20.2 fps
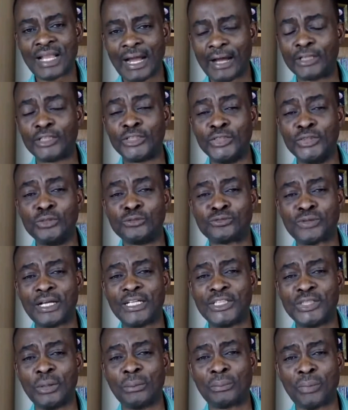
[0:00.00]
How do you
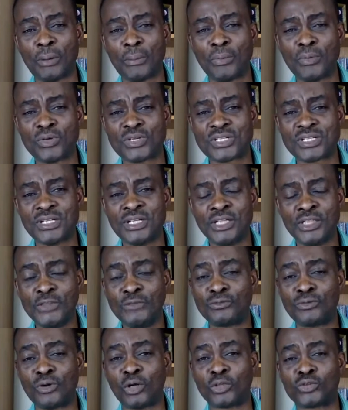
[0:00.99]
find your purpose?
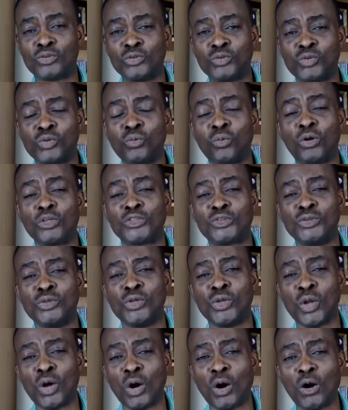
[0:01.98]
You've got to do what you
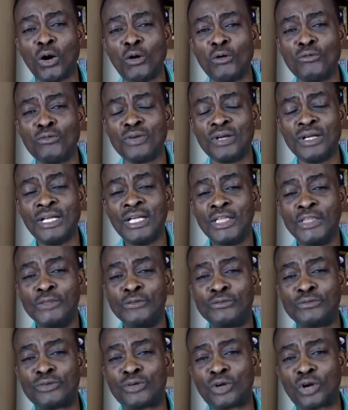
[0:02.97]
love.
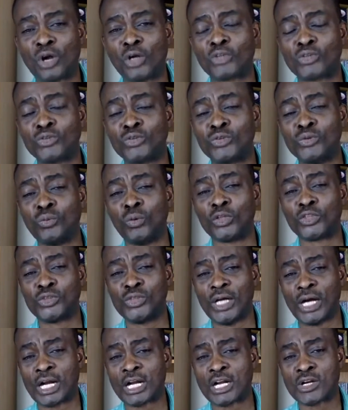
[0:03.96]
You've got to do what
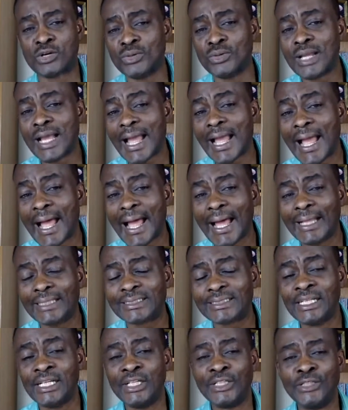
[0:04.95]
you are good
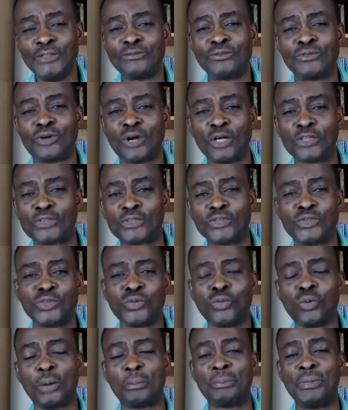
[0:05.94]
at. You've got to do
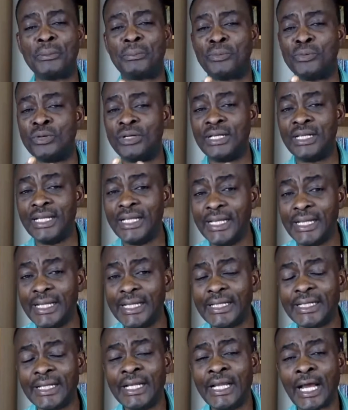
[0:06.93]
what people
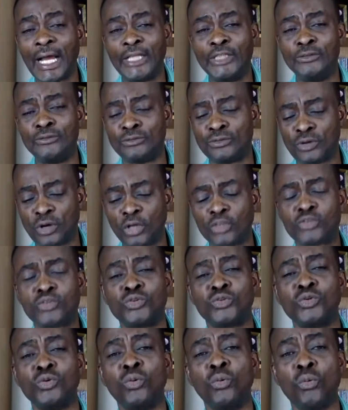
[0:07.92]
need. And you've got
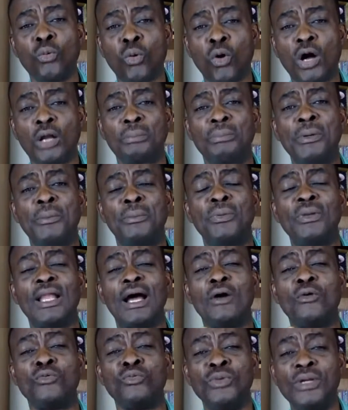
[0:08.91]
to do what people
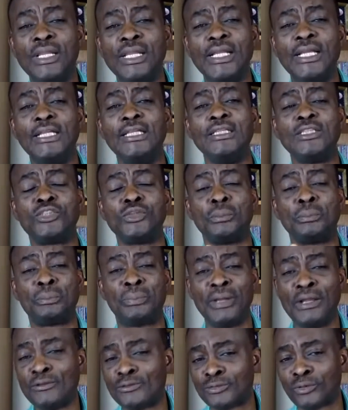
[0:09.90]
are willing to
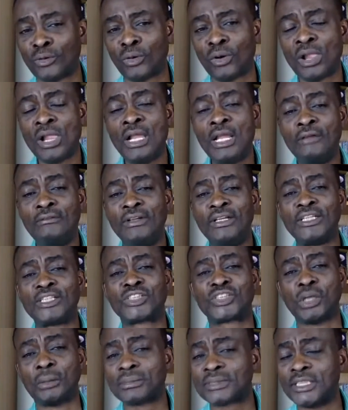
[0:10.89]
pay for. If it
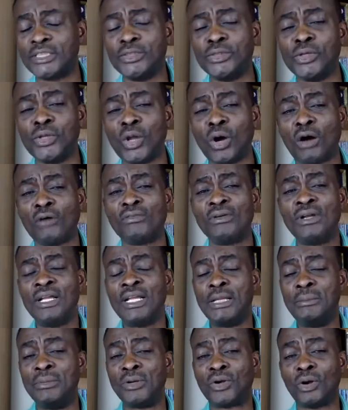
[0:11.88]
is something you love,
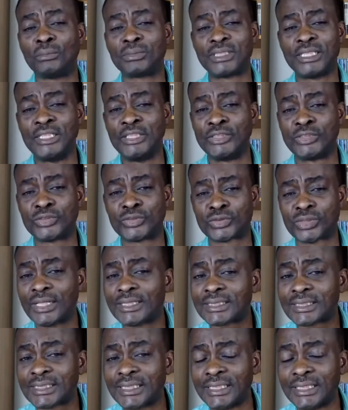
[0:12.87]
it becomes
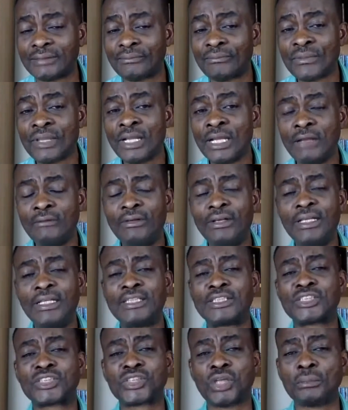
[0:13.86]
interesting. If it
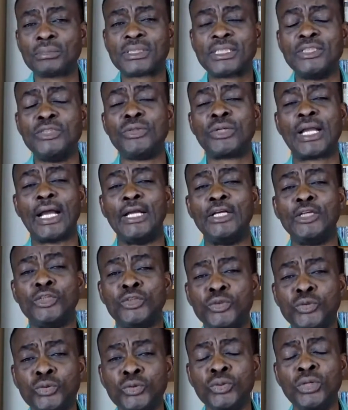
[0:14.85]
is something you can
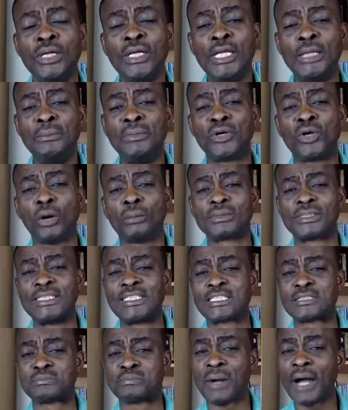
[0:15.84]
do, it becomes
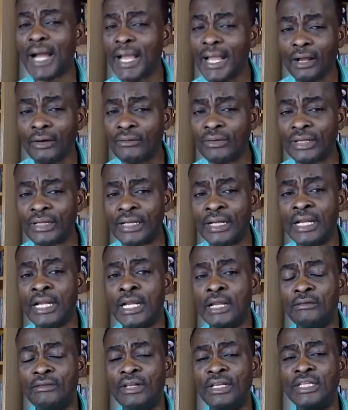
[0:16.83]
inspiring.
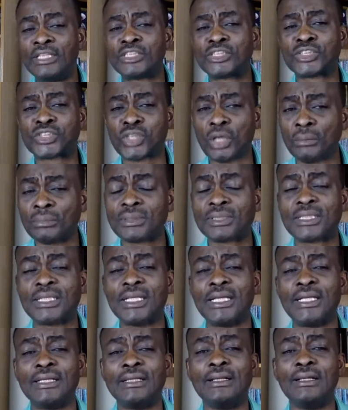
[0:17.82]
If it is
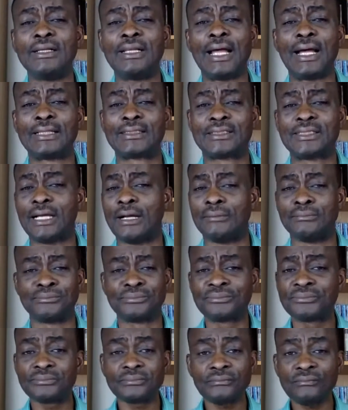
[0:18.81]
something that
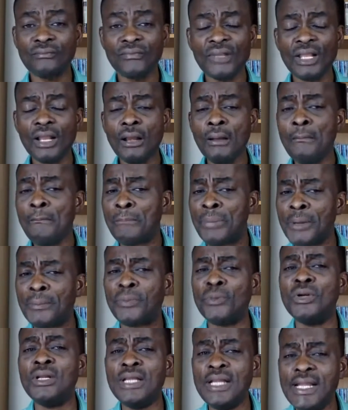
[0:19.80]

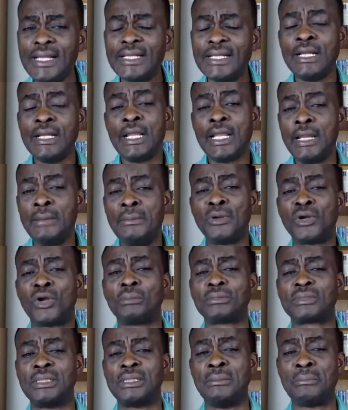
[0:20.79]
people need, it
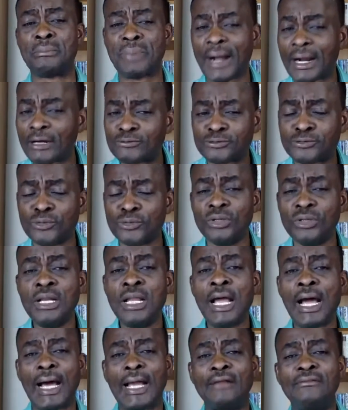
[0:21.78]
becomes impactful.
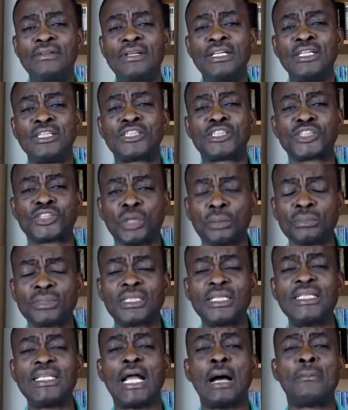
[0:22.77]
And if it is
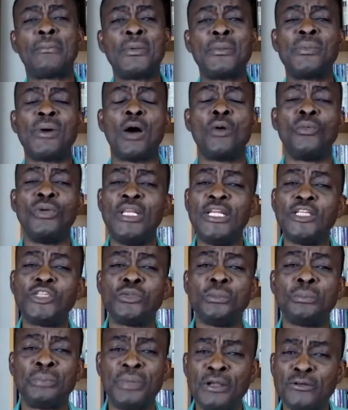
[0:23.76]
something that people are willing
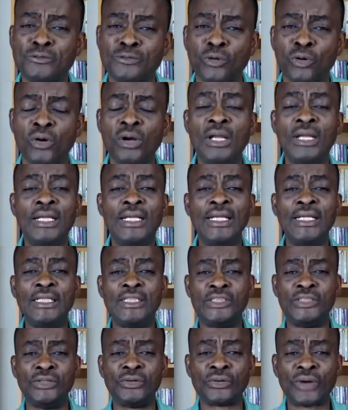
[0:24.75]
to pay for,
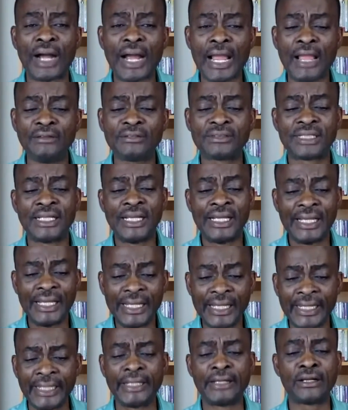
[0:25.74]
it derives
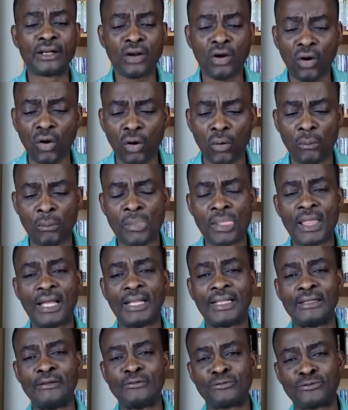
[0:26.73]
income.
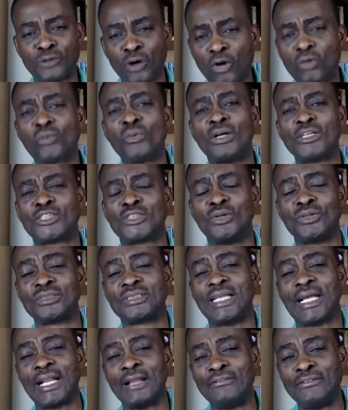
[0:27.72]
The 4 questions
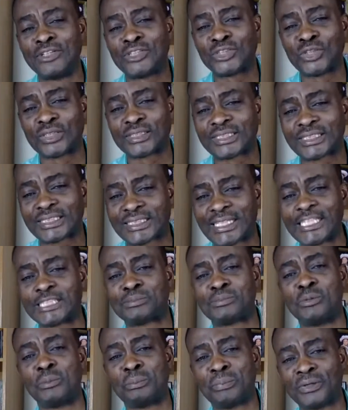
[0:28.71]
that every
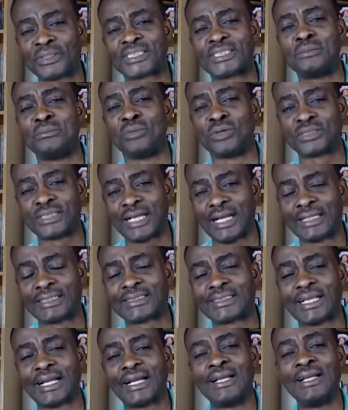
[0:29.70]
successful person must
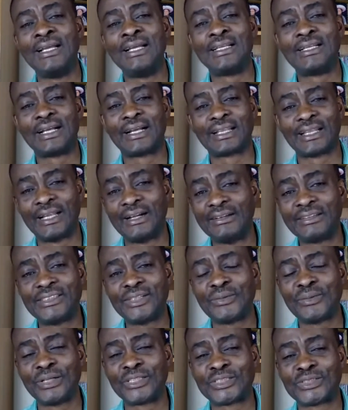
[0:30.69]
answer: the clarity
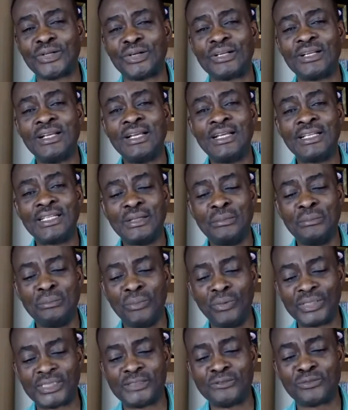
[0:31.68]
question, the
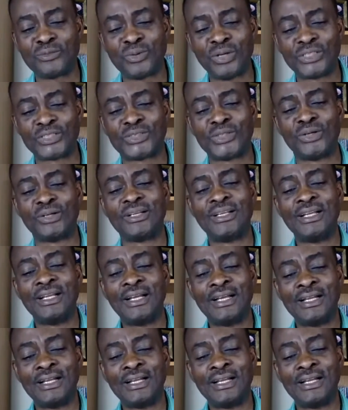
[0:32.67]
motive question,